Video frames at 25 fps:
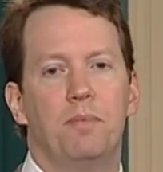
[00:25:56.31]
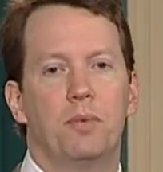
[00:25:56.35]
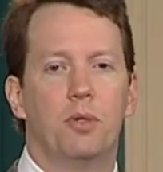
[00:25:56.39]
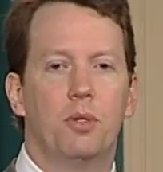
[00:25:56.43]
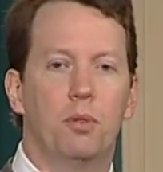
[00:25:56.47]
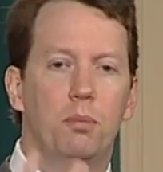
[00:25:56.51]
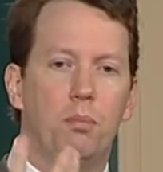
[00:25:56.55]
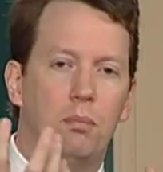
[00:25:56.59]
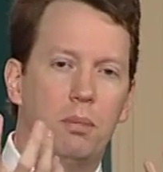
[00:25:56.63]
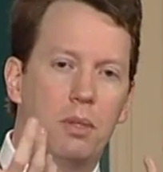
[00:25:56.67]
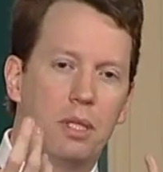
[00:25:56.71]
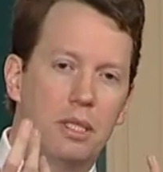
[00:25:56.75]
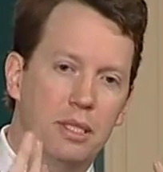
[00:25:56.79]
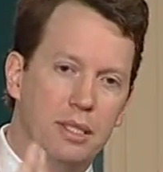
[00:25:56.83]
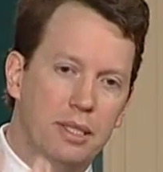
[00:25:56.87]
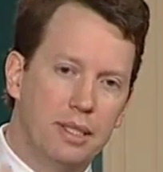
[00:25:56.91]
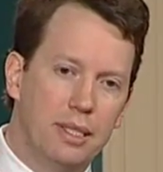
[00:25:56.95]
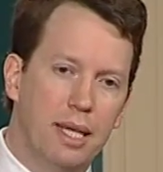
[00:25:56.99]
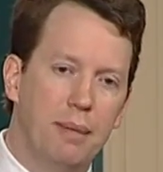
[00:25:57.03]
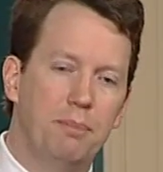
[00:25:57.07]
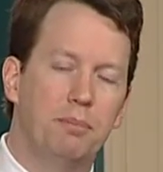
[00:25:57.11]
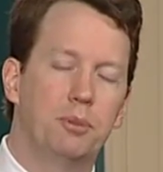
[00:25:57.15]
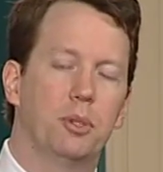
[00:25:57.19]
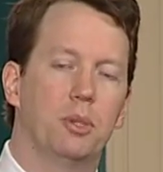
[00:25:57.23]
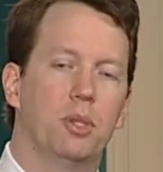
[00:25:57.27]
to
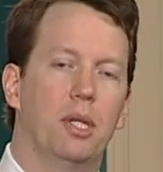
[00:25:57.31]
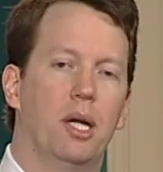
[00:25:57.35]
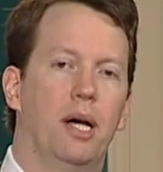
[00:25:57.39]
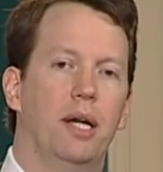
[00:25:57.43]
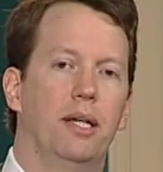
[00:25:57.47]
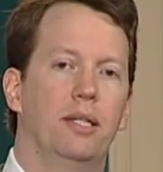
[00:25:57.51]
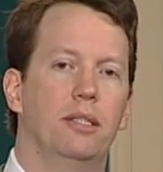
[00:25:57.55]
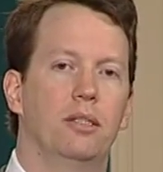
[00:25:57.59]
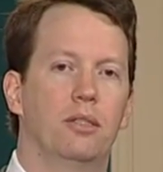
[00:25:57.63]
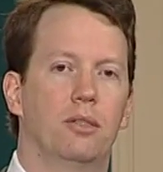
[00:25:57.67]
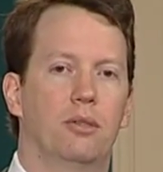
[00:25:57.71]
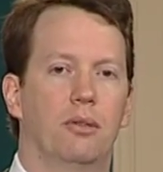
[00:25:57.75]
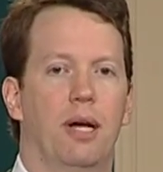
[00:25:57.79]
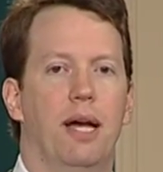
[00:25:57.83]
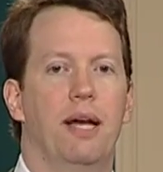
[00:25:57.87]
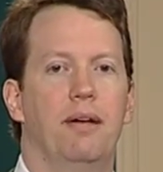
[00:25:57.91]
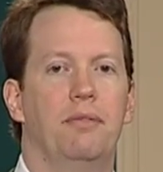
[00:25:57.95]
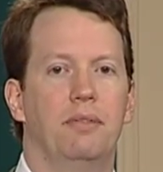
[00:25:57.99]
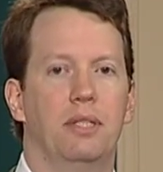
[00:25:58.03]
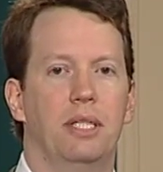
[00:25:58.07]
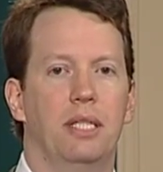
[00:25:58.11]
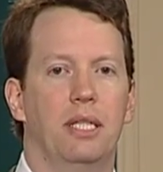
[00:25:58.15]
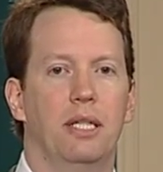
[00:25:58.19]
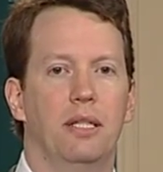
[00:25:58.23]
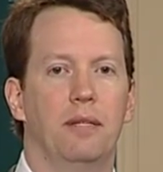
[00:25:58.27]
conceptualize
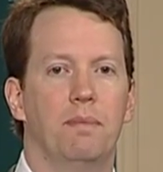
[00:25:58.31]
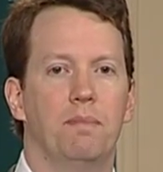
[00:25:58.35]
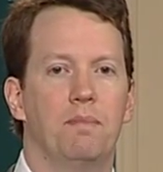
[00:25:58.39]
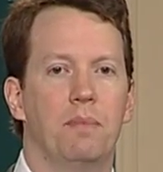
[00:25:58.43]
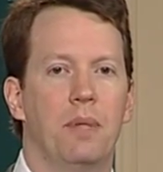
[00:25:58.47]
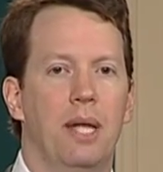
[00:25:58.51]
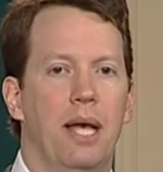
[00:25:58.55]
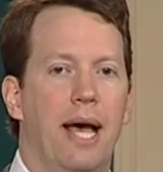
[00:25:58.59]
gravity